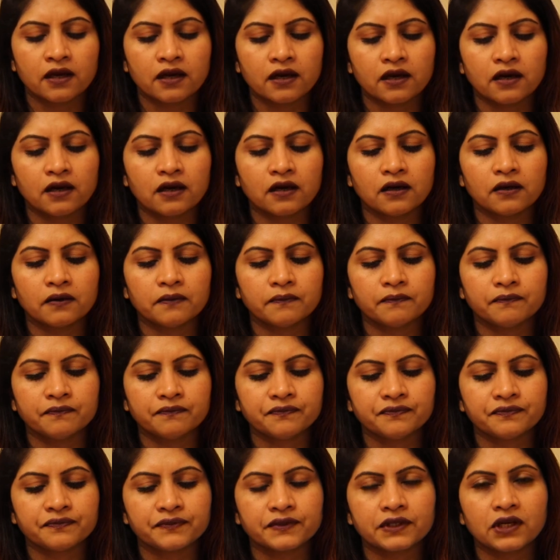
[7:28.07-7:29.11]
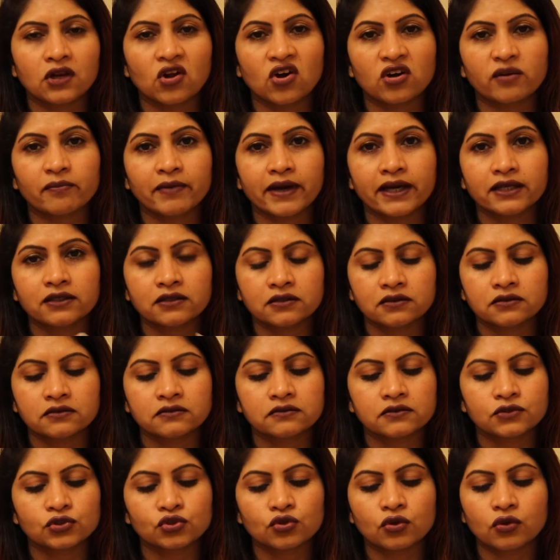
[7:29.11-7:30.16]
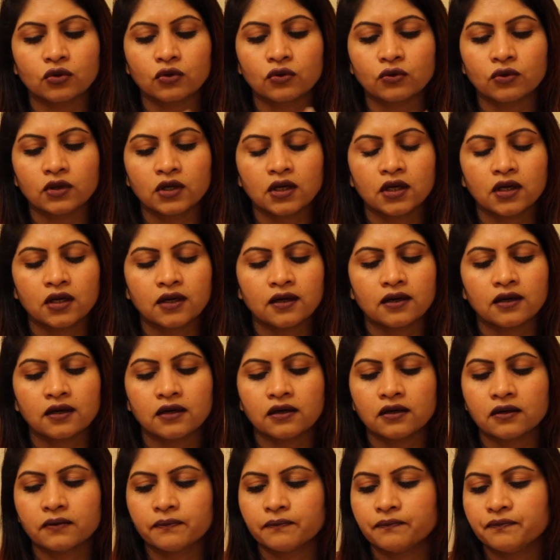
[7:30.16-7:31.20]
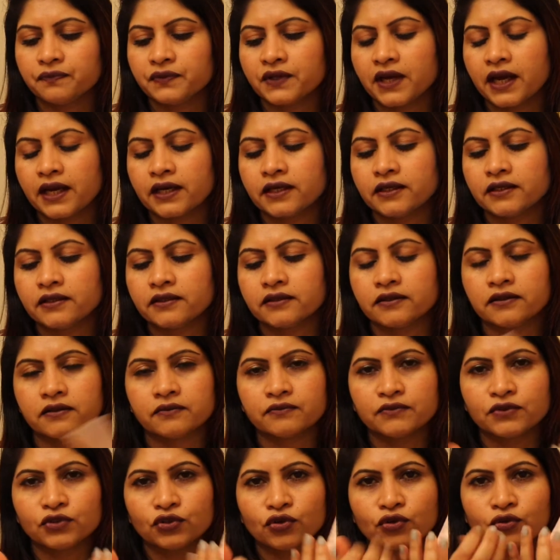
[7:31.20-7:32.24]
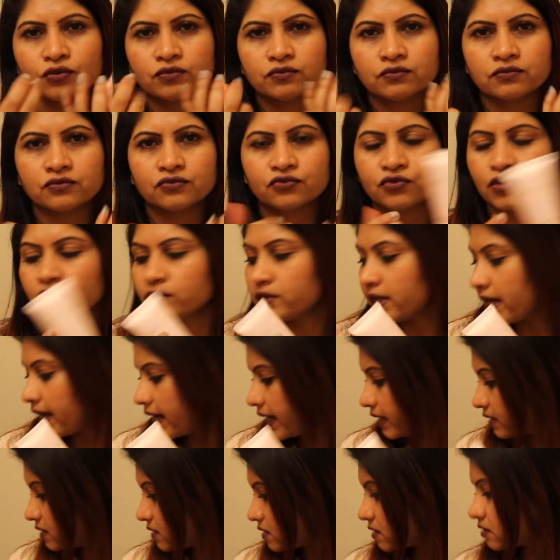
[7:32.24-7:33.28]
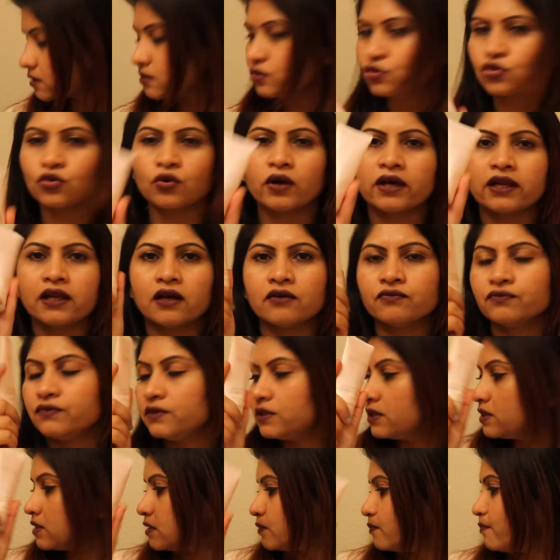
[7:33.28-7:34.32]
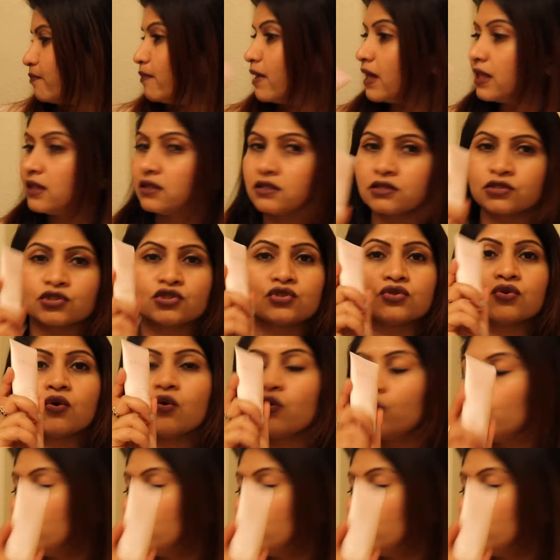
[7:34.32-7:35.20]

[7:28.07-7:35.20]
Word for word: um, long back so um, and uh, you know for the hands so I love the smell is so